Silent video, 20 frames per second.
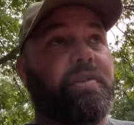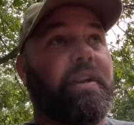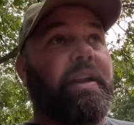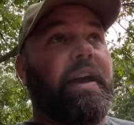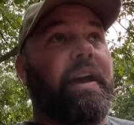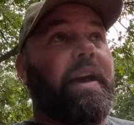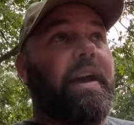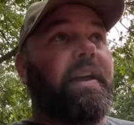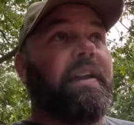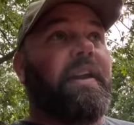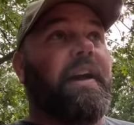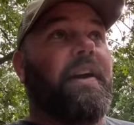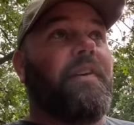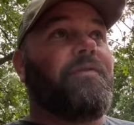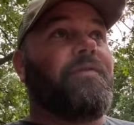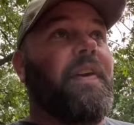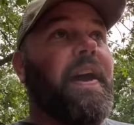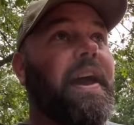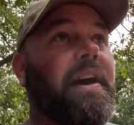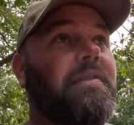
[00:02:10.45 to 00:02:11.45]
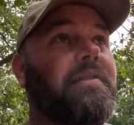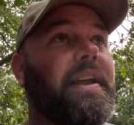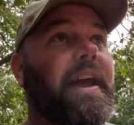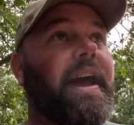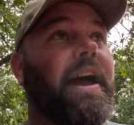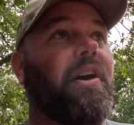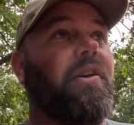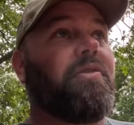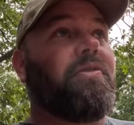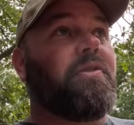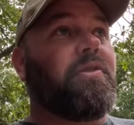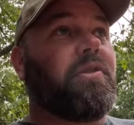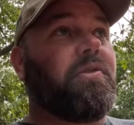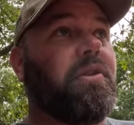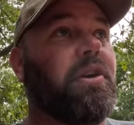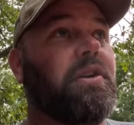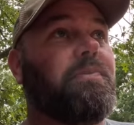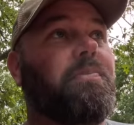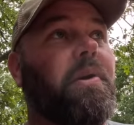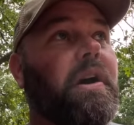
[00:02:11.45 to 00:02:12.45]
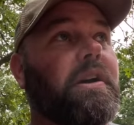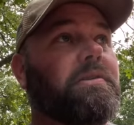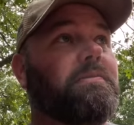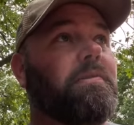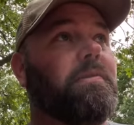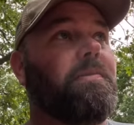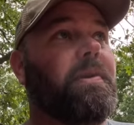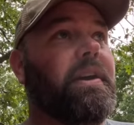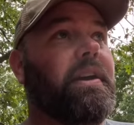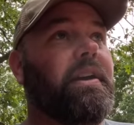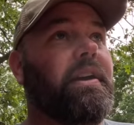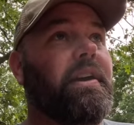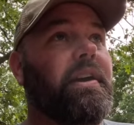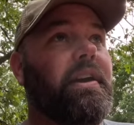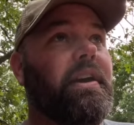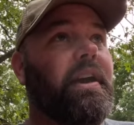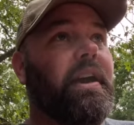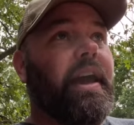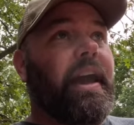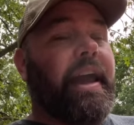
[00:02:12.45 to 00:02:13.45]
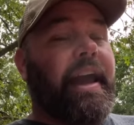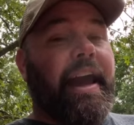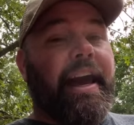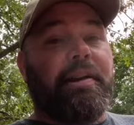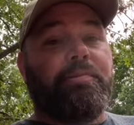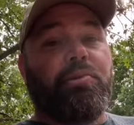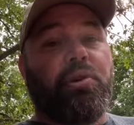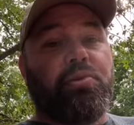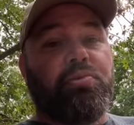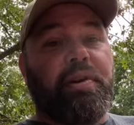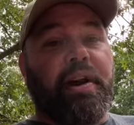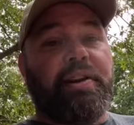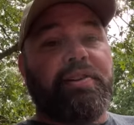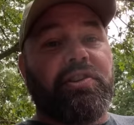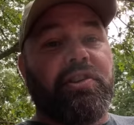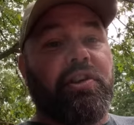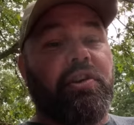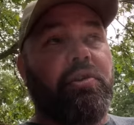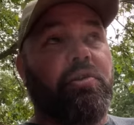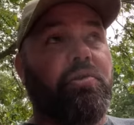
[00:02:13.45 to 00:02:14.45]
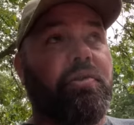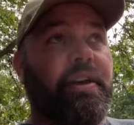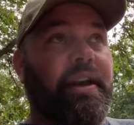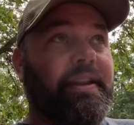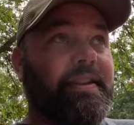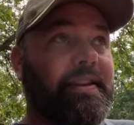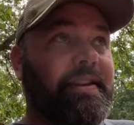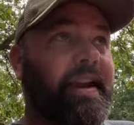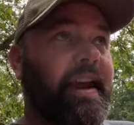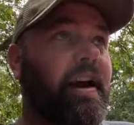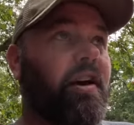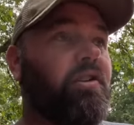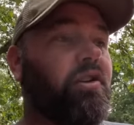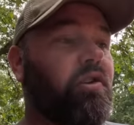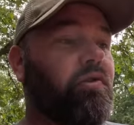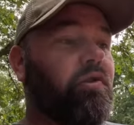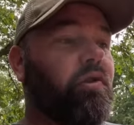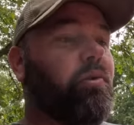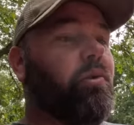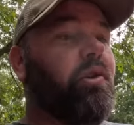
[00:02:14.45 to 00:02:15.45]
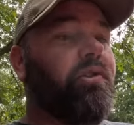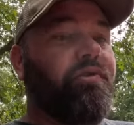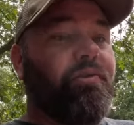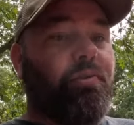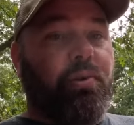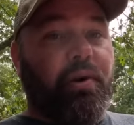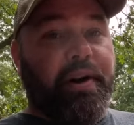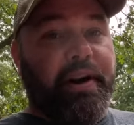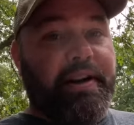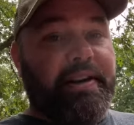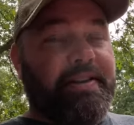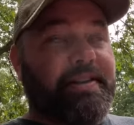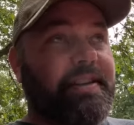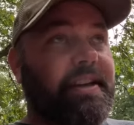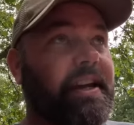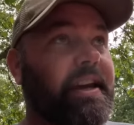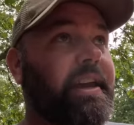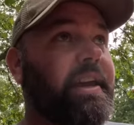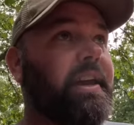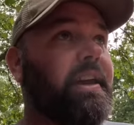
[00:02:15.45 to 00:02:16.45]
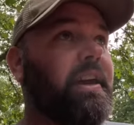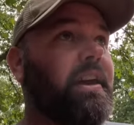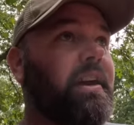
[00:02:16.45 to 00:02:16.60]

And I found out there could possibly be an animal rescue in the town over. We're going to see.